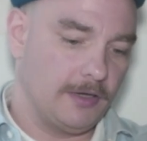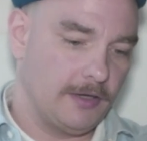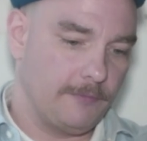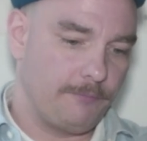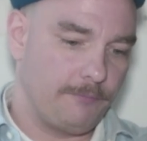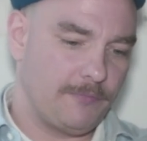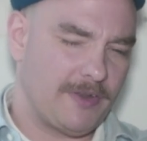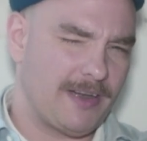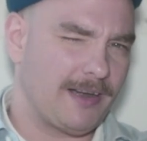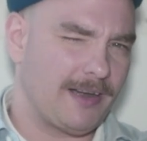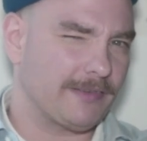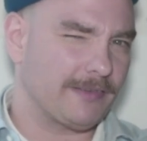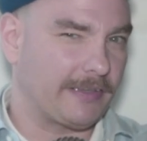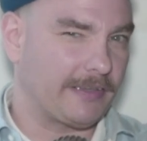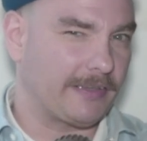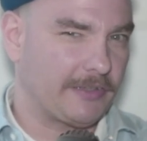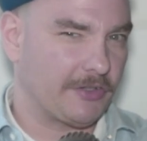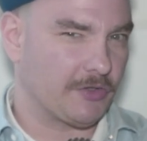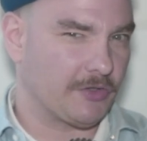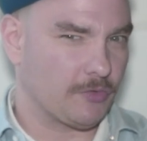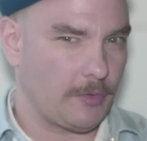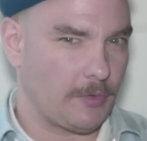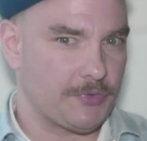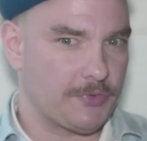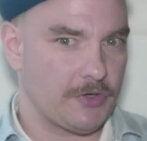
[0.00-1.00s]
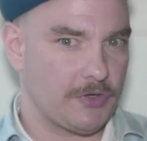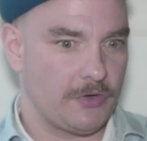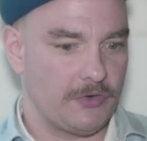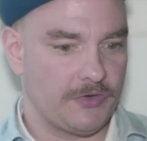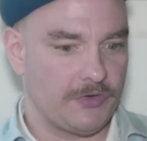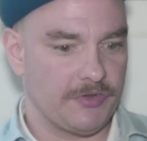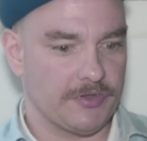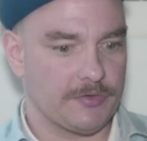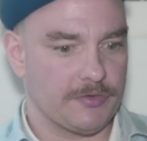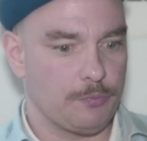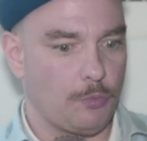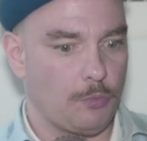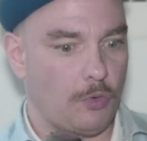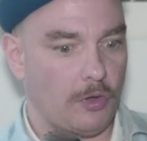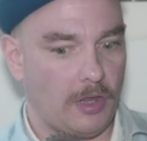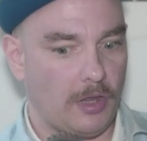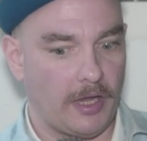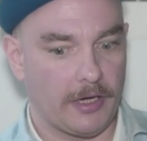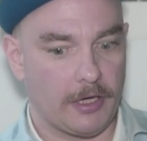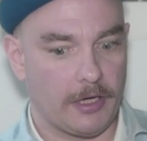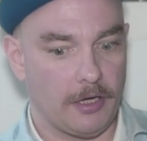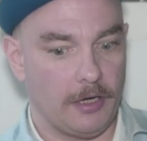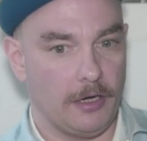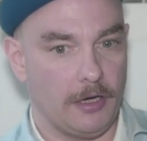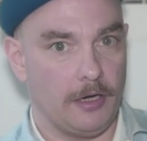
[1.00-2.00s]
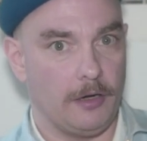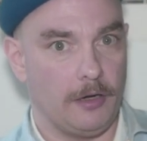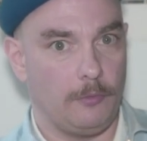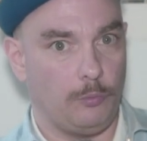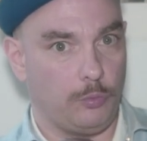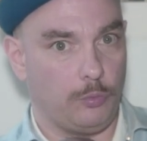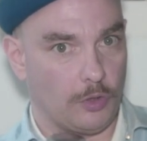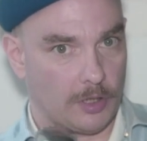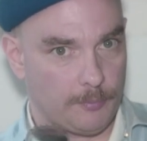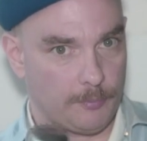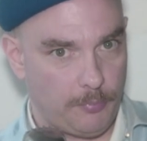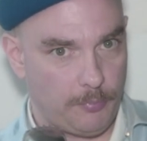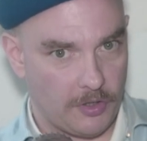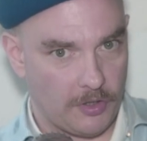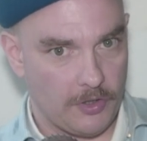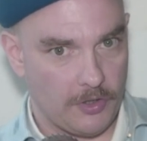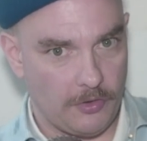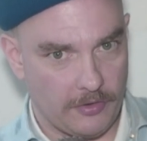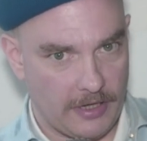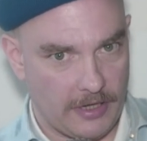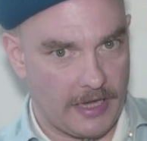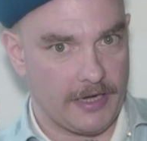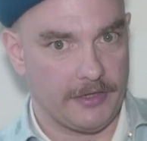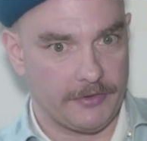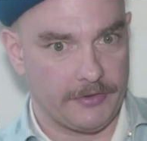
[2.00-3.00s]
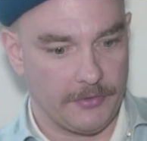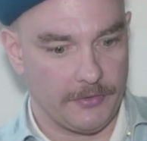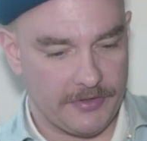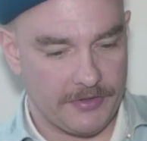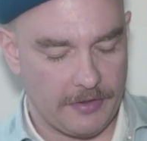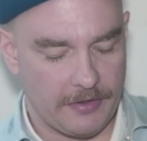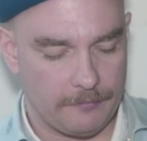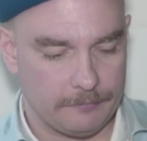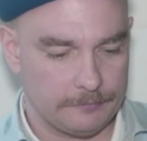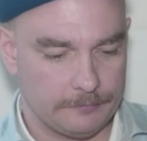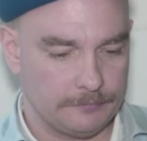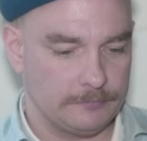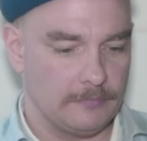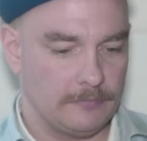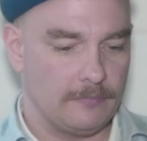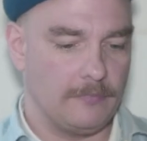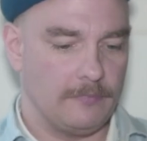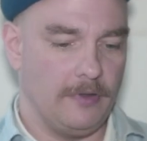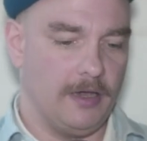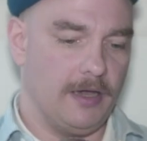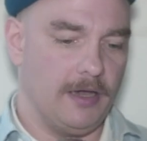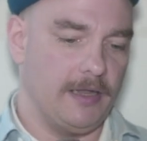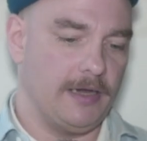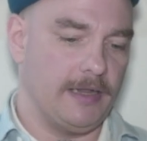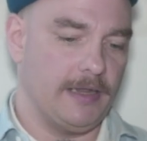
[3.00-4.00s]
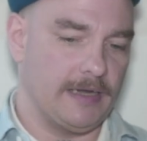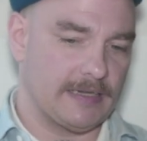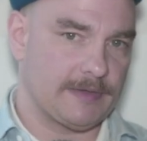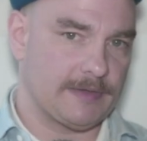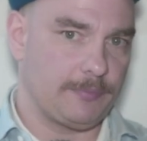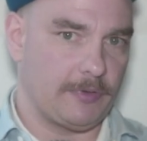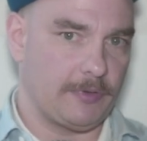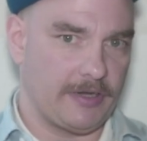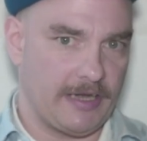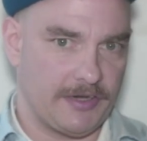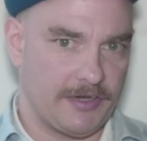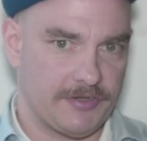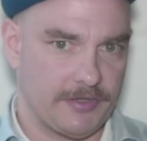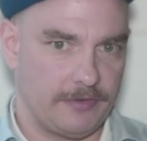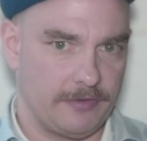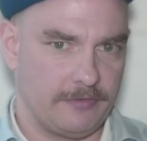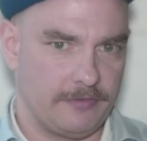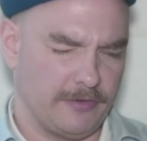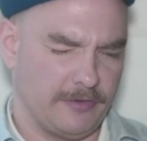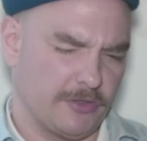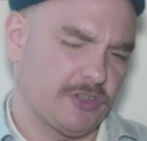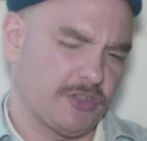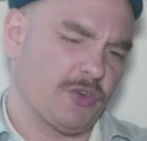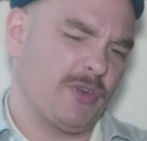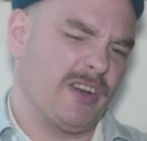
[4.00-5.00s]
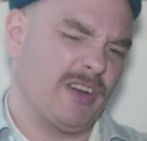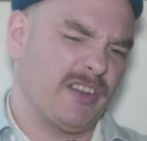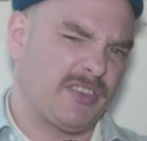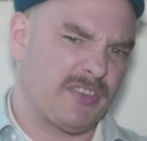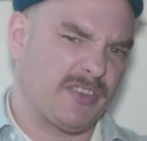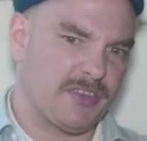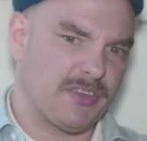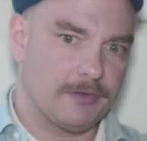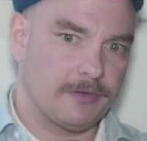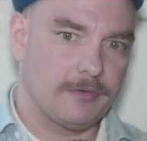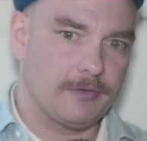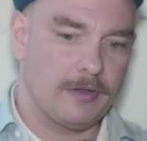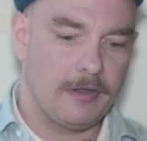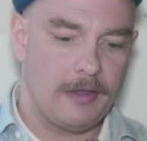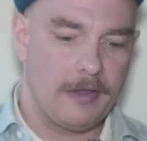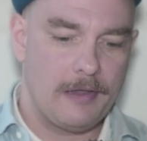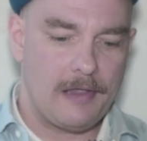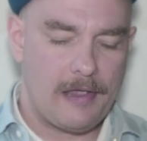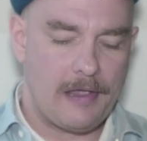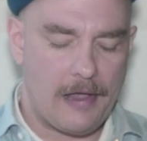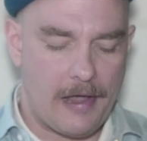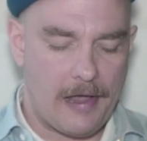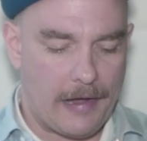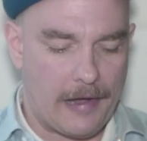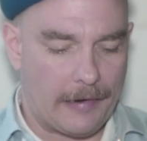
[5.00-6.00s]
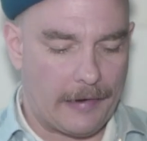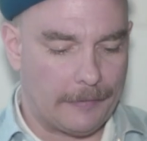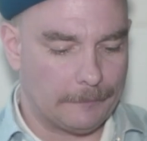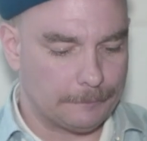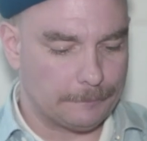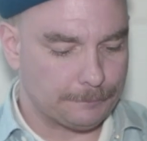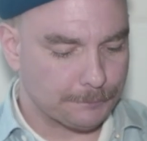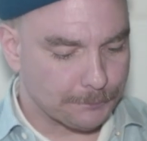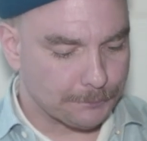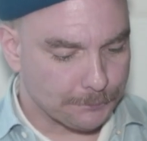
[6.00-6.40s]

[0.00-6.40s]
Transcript: they're not exactly scriptures, it's more like a workbook on how to do something, uh, an explanation, a treatise. Um,